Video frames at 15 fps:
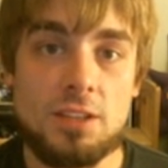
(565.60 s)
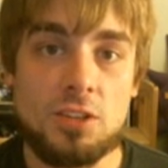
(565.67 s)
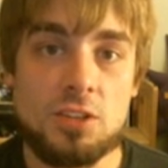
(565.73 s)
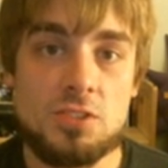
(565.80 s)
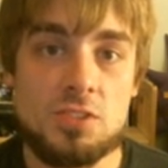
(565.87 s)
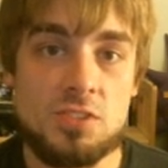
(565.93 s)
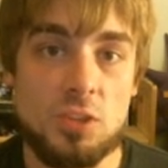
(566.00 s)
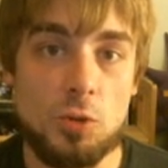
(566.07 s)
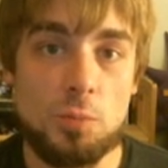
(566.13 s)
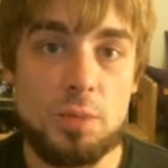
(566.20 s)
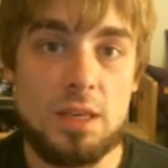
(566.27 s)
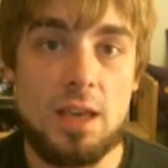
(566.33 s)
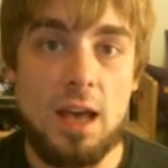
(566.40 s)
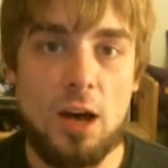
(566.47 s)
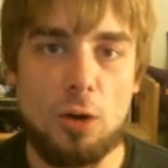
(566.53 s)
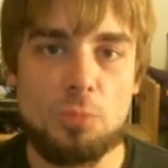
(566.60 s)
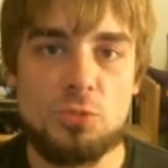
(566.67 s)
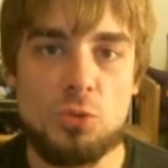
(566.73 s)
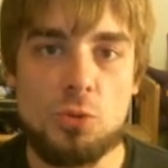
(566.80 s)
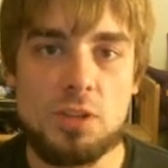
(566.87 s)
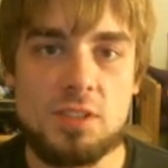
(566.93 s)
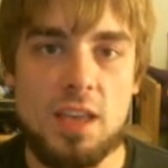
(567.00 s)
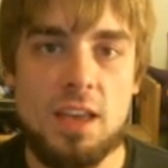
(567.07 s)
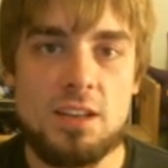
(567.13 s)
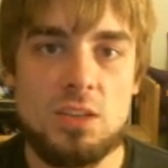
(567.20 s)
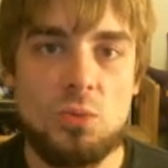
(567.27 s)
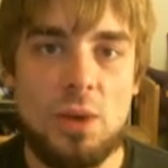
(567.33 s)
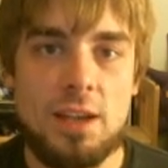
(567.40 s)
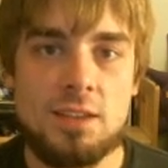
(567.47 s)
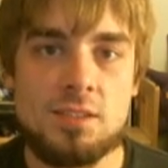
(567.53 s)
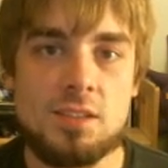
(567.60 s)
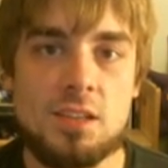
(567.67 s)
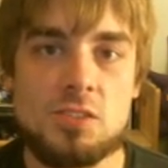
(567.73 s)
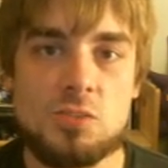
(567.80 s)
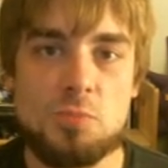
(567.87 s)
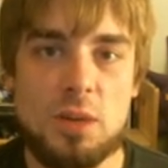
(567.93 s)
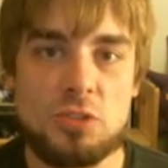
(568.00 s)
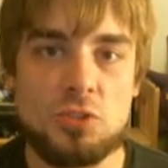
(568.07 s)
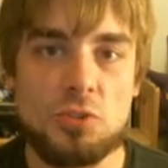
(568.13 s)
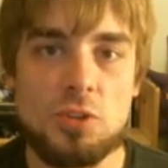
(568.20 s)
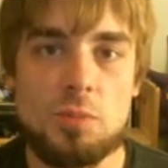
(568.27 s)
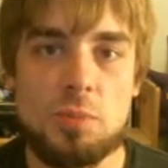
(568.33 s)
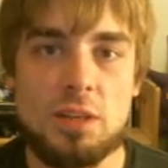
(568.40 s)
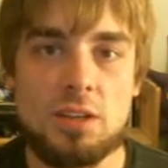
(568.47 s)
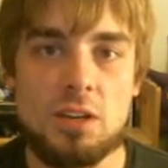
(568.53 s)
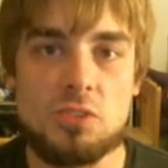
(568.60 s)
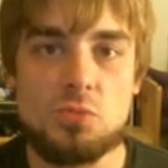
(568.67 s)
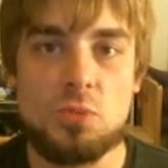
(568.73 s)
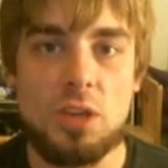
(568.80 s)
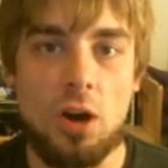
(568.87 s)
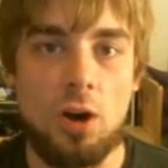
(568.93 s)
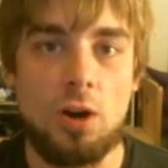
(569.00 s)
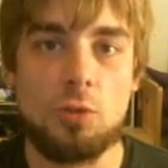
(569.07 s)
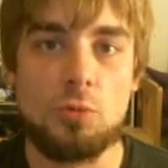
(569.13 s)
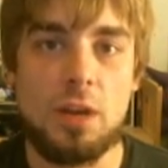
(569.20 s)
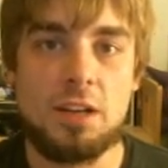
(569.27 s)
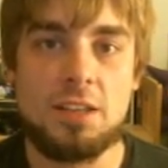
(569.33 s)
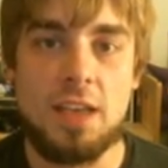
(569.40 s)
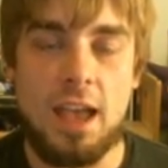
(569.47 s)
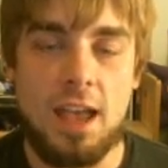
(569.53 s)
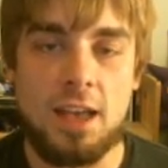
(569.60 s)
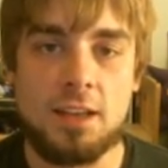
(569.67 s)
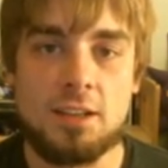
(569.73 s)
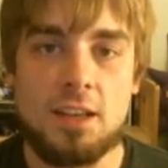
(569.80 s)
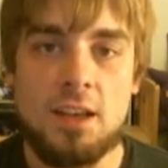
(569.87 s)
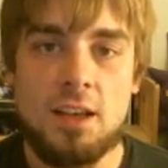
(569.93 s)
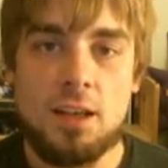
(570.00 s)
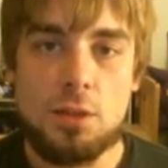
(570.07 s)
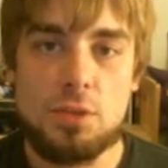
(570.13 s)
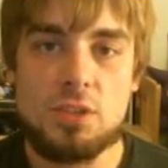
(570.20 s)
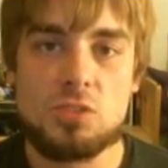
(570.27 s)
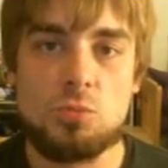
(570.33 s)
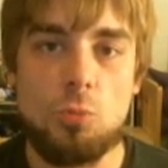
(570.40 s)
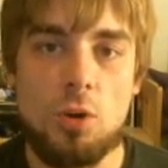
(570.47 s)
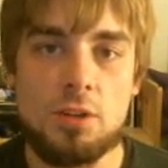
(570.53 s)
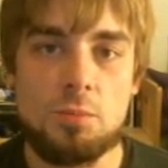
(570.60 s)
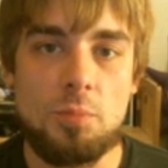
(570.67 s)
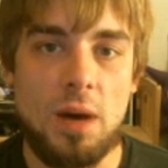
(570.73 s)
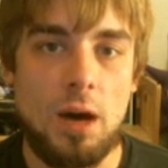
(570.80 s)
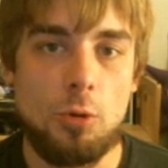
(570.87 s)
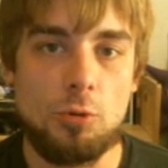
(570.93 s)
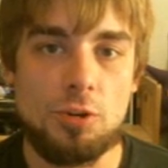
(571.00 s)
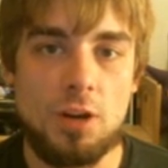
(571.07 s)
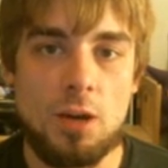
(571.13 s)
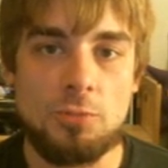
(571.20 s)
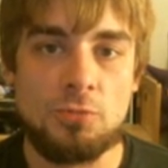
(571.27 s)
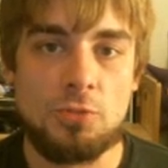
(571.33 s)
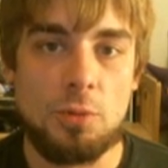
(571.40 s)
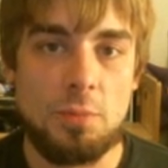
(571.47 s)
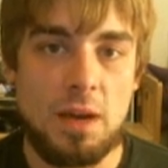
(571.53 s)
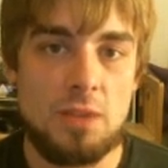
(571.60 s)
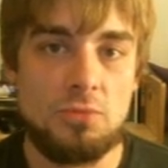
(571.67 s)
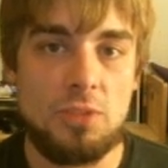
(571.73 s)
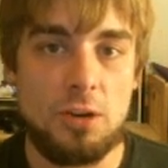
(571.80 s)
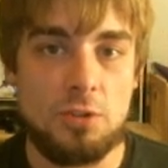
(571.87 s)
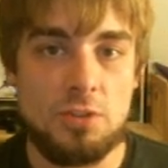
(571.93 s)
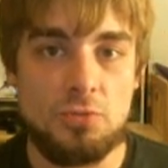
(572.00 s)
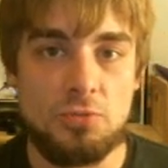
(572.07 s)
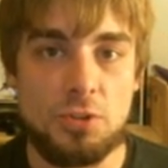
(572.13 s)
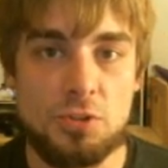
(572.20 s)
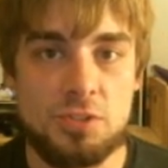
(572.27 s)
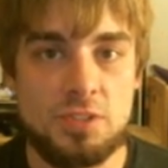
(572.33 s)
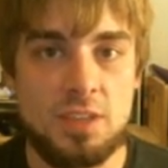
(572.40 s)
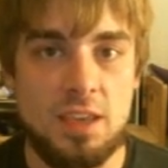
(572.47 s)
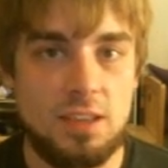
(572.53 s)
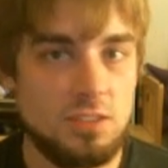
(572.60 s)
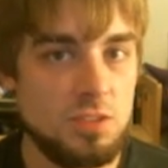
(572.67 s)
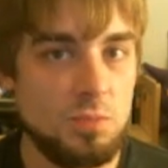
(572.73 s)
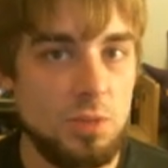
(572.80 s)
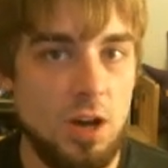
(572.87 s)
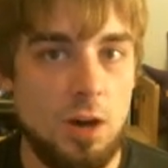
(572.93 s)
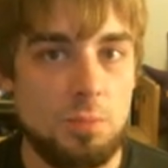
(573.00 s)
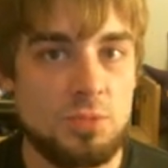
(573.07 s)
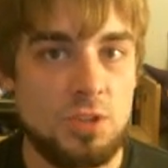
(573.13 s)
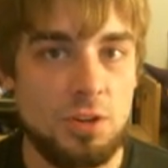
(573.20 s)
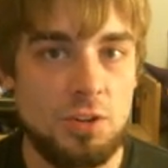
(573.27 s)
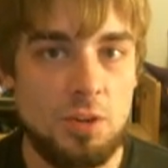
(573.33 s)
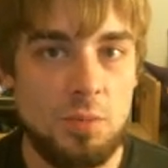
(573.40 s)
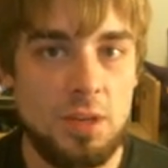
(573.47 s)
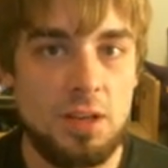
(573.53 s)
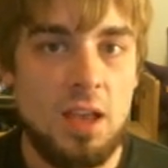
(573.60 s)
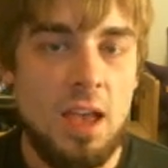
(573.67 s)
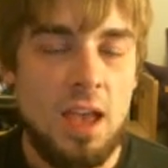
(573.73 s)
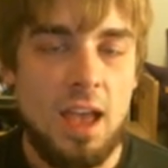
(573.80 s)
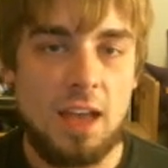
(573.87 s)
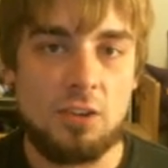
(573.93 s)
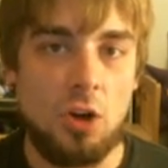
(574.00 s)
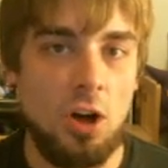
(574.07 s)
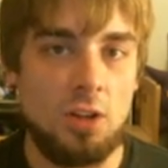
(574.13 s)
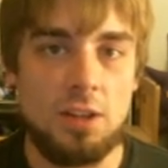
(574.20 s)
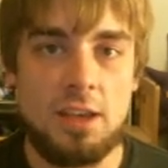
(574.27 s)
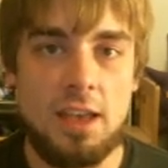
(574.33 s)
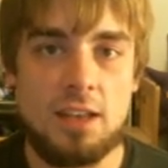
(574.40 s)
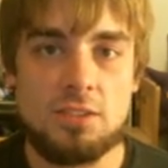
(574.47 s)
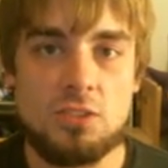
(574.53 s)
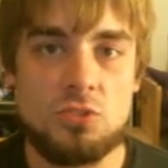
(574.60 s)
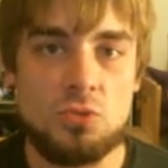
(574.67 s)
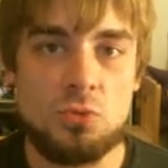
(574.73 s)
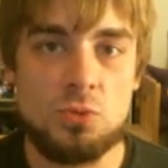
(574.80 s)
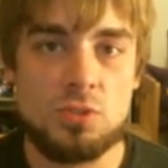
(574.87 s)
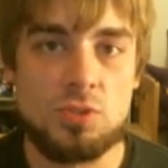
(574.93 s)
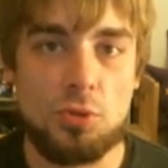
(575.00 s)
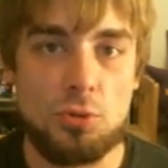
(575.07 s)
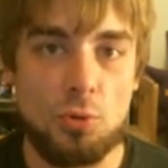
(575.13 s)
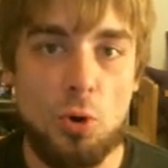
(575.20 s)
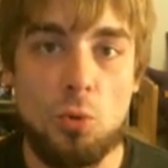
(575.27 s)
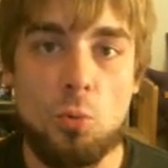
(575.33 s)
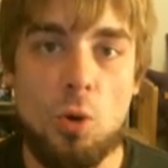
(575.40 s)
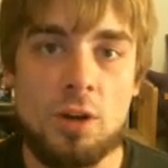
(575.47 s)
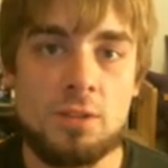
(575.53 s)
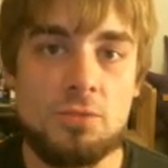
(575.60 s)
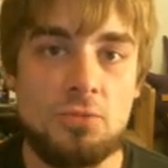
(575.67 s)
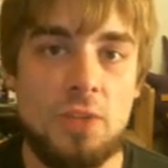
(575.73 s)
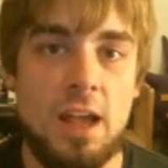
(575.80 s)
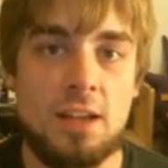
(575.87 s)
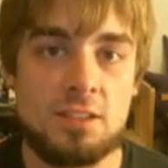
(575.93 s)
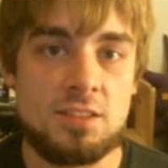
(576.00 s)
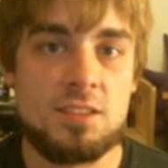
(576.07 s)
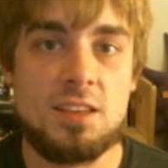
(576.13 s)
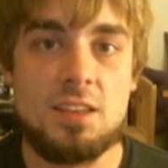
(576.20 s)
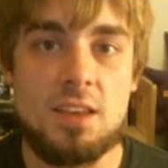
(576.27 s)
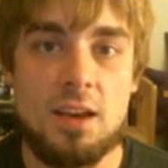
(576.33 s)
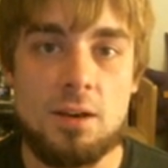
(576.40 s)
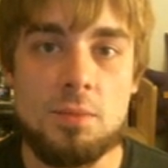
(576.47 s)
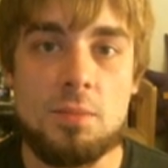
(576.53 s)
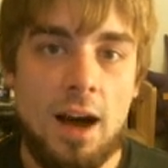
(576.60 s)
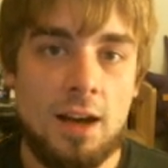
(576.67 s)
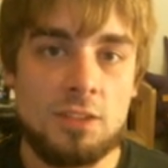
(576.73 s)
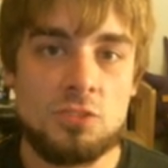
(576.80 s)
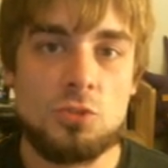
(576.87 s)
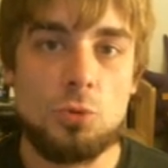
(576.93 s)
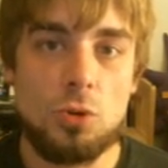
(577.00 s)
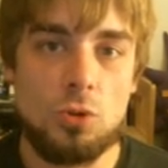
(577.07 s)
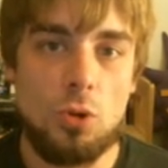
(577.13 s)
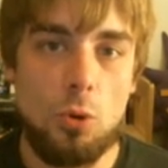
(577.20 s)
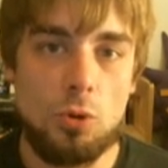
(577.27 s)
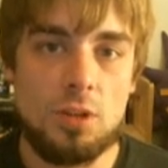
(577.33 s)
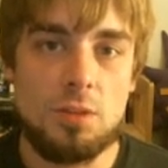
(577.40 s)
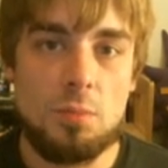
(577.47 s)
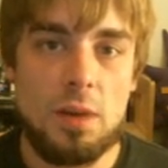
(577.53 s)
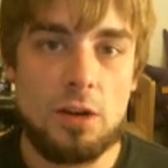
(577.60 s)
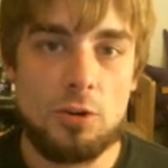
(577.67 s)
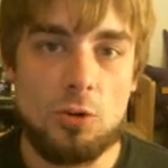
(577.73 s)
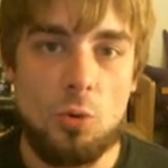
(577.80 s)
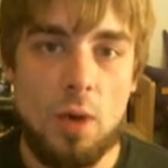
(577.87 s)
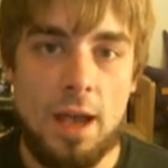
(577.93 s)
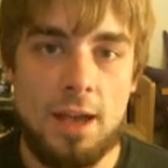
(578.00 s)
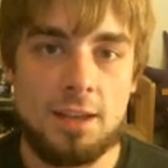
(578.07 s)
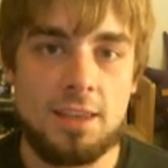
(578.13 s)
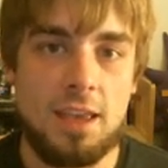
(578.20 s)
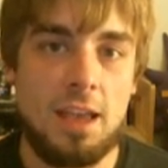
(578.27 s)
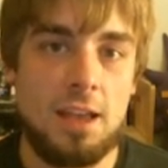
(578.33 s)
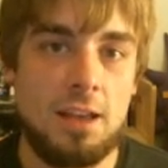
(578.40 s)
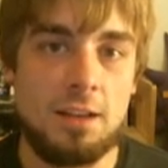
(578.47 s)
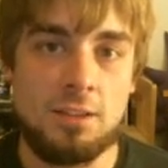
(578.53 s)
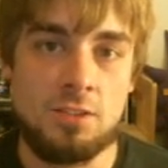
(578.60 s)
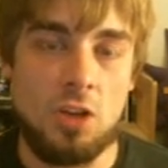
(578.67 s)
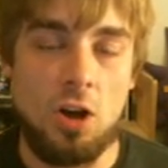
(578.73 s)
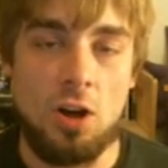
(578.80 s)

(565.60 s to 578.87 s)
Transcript: it could still be a help to us anyways, especially because we already had this one powered up from my very first Kingdom Cup tournament, and all I had to do was throw one fast TM onto Alolan Marowak, and